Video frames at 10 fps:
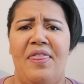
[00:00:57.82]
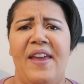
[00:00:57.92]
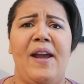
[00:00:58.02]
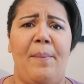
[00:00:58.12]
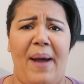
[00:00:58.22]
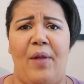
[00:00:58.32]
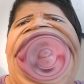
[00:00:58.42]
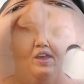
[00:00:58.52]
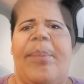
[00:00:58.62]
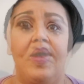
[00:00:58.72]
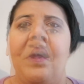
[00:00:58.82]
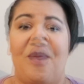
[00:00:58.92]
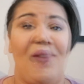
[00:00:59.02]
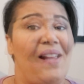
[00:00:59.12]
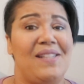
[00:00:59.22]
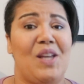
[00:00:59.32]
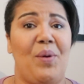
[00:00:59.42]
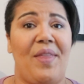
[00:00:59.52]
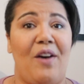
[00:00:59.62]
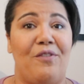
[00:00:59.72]
thing about them. Uh, so
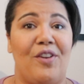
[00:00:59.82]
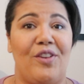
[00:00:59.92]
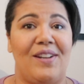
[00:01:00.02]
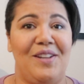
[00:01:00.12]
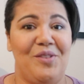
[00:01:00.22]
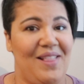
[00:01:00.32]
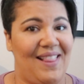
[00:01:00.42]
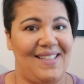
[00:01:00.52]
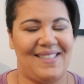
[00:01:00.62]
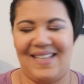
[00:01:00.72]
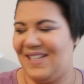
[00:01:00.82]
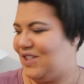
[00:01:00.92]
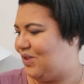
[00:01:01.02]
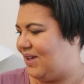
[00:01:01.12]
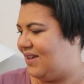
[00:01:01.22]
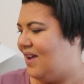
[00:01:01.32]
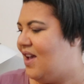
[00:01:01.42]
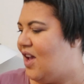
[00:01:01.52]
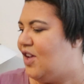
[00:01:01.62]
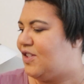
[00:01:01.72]
without further ado, let's get into it.
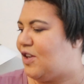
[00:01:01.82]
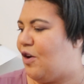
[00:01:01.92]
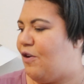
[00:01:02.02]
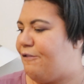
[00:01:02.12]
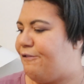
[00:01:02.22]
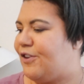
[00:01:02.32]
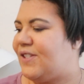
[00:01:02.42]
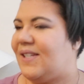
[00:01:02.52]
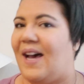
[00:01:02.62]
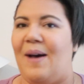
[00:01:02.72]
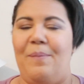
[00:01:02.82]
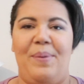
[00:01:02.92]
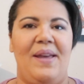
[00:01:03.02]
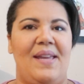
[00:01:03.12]
So first up